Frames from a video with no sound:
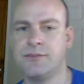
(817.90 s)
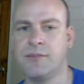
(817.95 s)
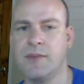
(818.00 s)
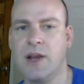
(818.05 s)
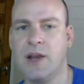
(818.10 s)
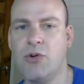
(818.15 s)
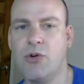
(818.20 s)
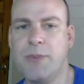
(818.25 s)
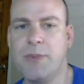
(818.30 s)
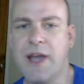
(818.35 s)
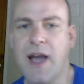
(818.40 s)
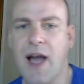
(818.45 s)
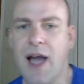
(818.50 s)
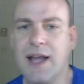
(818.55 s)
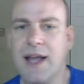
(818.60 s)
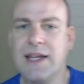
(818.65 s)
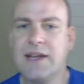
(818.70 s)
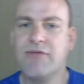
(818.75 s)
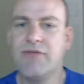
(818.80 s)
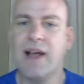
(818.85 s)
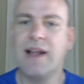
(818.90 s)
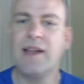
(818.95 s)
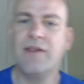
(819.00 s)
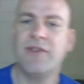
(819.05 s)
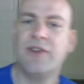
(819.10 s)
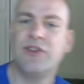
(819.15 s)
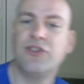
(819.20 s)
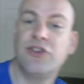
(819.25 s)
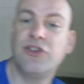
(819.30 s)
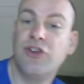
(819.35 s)
It would be highly
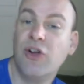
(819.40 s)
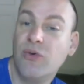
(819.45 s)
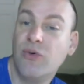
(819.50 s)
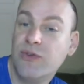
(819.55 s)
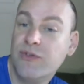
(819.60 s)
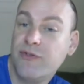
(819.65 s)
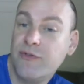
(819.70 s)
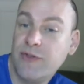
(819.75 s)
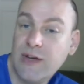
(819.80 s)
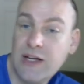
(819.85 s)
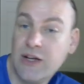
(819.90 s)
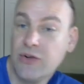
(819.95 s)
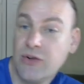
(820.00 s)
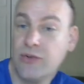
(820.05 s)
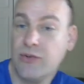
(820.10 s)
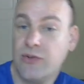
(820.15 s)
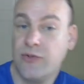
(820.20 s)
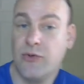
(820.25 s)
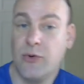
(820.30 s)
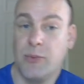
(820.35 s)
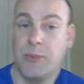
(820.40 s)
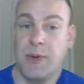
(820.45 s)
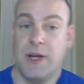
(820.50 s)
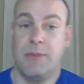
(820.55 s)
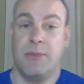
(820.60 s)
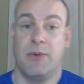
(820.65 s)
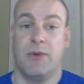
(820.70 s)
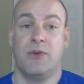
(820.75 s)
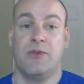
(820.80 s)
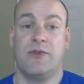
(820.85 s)
relevant to know the figures for
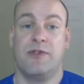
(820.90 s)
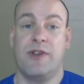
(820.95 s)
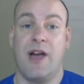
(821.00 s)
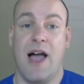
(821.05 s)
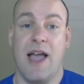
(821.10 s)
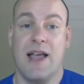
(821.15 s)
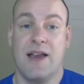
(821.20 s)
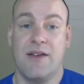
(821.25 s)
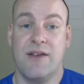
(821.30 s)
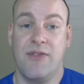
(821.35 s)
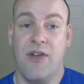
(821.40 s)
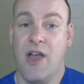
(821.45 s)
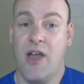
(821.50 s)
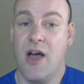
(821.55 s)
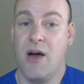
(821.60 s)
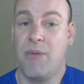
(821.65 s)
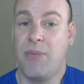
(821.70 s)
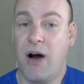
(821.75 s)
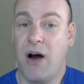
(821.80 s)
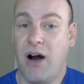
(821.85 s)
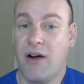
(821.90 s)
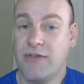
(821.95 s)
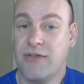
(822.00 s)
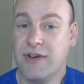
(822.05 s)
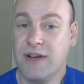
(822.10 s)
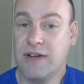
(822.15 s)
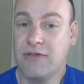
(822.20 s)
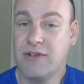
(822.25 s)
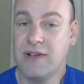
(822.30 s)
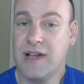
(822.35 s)
people who've died of
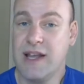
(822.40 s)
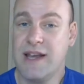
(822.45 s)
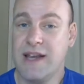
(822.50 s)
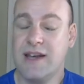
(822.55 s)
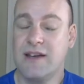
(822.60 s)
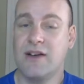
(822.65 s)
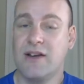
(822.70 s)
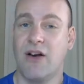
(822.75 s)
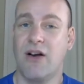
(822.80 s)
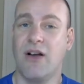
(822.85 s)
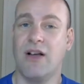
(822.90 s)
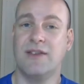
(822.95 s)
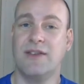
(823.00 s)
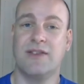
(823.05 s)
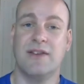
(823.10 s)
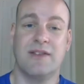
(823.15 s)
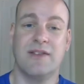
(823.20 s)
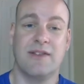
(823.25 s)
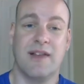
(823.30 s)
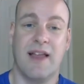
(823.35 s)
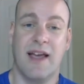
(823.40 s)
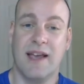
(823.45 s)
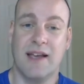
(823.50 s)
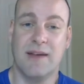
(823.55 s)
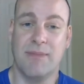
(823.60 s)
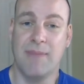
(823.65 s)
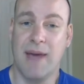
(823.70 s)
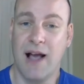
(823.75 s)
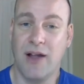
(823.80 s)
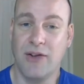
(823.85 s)
poverty-related causes
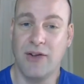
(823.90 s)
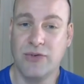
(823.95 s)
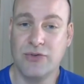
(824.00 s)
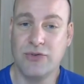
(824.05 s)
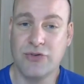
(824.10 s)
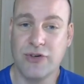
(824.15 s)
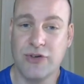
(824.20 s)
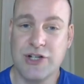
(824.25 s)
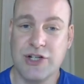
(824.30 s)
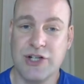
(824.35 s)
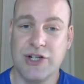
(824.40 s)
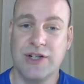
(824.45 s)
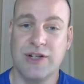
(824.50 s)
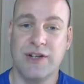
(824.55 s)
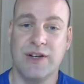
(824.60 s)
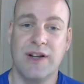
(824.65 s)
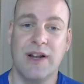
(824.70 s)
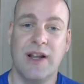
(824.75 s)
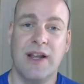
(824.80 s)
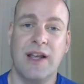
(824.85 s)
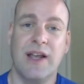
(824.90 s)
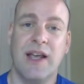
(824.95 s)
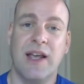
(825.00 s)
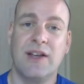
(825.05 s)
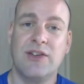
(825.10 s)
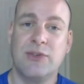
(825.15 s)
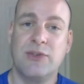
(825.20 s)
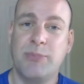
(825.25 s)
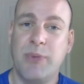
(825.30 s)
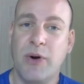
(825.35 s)
like malnutrition,
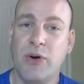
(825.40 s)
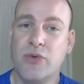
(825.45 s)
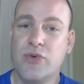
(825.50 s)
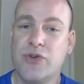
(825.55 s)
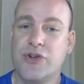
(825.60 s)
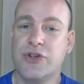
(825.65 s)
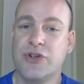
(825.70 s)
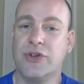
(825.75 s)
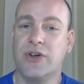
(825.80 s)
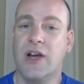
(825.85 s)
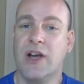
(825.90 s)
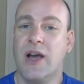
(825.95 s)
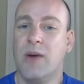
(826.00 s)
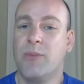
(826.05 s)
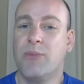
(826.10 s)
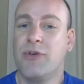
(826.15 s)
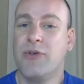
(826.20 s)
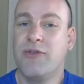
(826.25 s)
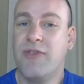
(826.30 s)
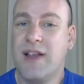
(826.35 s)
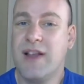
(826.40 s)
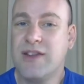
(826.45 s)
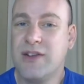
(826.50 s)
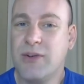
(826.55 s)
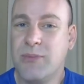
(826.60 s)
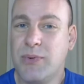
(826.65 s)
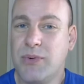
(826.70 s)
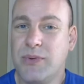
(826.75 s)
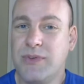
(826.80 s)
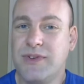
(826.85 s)
exposure,
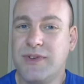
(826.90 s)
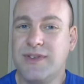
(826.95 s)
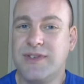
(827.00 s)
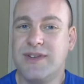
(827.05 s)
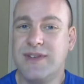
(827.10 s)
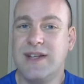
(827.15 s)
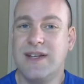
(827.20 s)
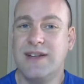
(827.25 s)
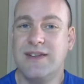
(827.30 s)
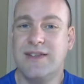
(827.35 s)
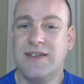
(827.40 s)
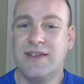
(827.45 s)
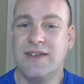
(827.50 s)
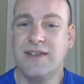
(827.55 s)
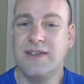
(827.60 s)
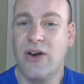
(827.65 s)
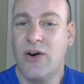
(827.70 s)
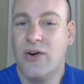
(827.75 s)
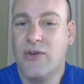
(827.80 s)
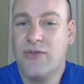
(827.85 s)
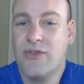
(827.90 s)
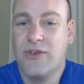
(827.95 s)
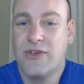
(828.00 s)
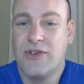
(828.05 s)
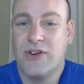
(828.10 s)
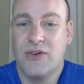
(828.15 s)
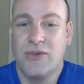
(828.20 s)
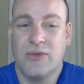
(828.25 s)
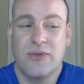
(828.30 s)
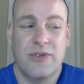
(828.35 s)
preventable diseases,
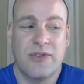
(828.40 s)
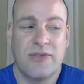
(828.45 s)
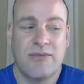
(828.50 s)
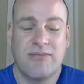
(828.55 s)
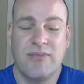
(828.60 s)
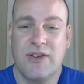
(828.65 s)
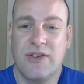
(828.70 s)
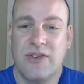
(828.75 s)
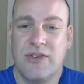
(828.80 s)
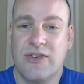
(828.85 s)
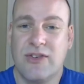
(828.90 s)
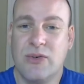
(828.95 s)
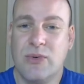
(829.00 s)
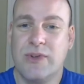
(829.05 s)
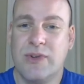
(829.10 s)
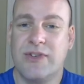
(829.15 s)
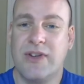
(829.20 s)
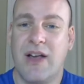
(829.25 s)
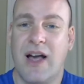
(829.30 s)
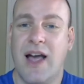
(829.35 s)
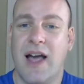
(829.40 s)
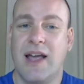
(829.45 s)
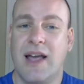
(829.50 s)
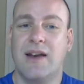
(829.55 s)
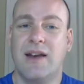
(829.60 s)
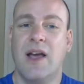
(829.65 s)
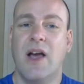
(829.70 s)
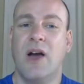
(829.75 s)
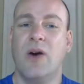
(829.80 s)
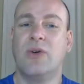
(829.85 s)
overdose, and suicide,
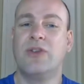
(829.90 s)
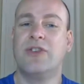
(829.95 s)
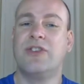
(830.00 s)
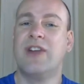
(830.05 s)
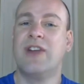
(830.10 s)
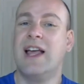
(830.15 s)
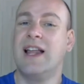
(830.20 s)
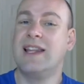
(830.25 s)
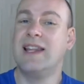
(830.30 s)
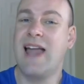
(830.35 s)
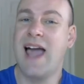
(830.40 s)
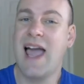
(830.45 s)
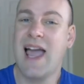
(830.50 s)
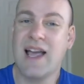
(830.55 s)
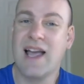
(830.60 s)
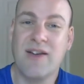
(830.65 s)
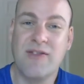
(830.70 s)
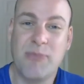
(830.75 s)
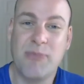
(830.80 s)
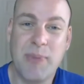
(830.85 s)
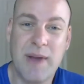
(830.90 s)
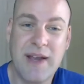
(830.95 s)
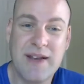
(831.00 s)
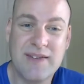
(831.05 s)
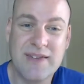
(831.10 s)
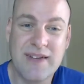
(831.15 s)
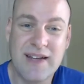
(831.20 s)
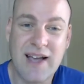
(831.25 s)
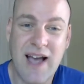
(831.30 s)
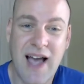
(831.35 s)
or just lack of
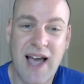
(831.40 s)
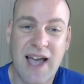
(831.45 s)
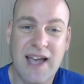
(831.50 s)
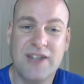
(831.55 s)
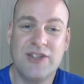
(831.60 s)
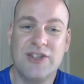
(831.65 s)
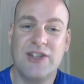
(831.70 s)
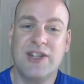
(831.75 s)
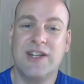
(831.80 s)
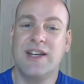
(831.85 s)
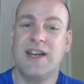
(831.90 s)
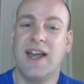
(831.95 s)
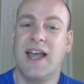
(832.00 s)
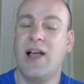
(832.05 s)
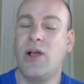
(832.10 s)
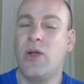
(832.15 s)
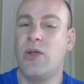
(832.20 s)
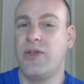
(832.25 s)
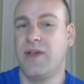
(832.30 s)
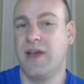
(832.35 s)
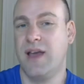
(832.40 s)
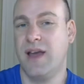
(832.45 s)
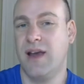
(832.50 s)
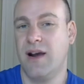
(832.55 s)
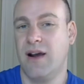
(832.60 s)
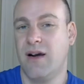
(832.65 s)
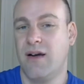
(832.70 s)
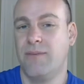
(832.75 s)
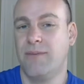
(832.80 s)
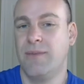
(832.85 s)
basic hygiene and health care,